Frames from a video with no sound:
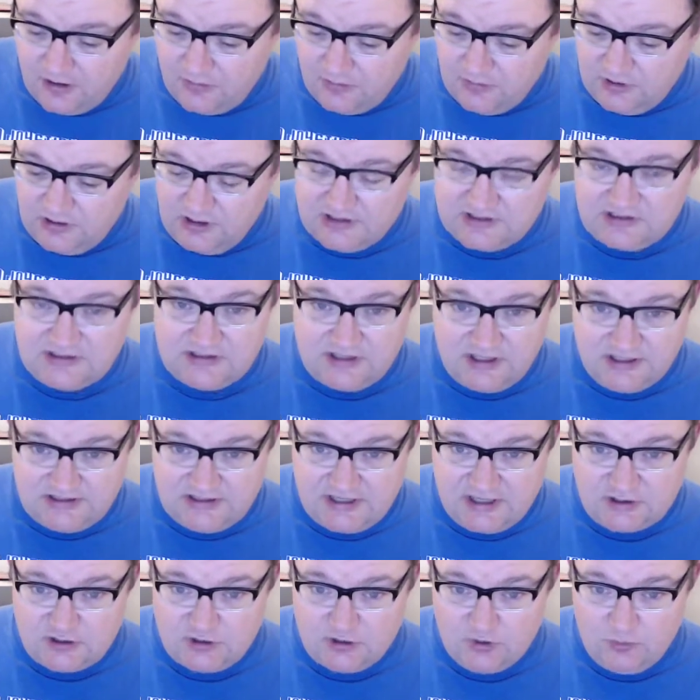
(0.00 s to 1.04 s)
because it does
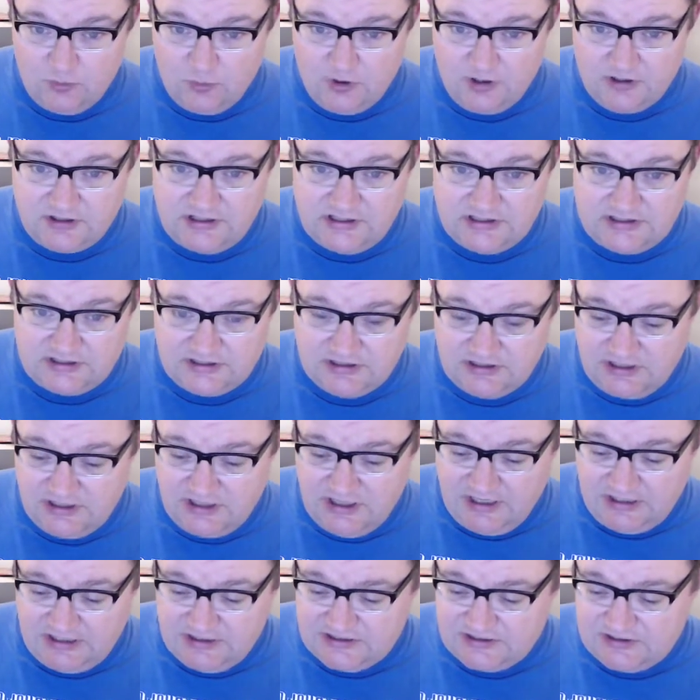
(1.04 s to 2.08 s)
actually work decently,
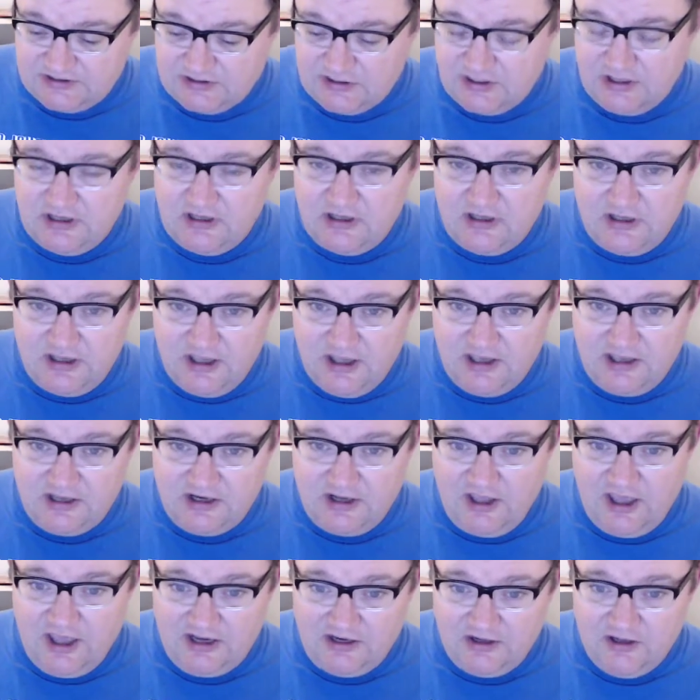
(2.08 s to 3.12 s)
and it
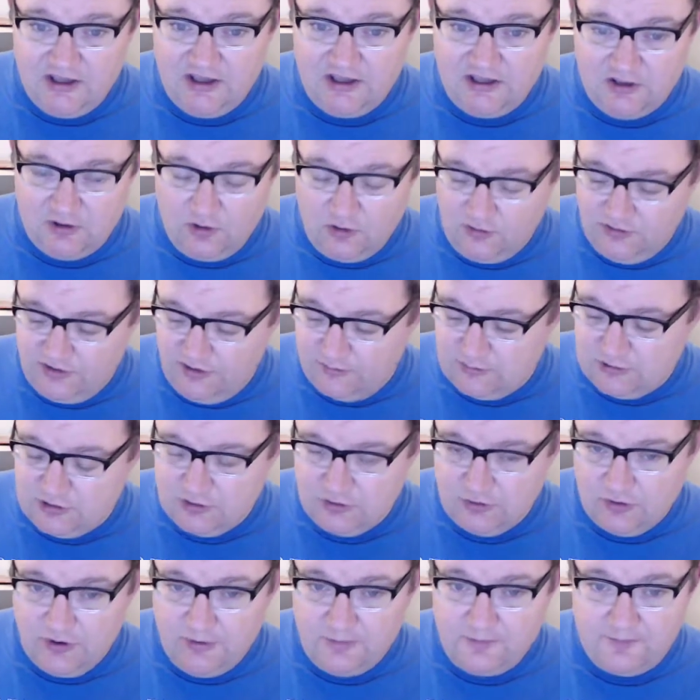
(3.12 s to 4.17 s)
can hold up to
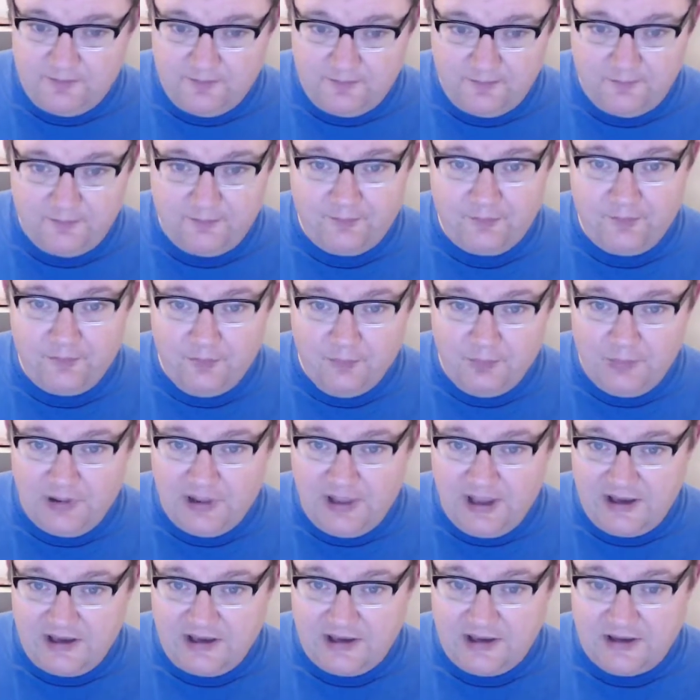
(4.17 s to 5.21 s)

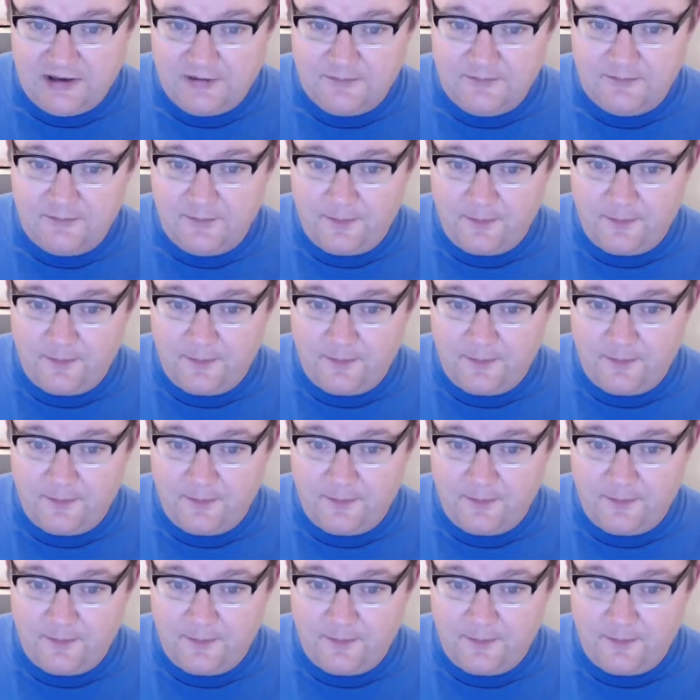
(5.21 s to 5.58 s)
playing.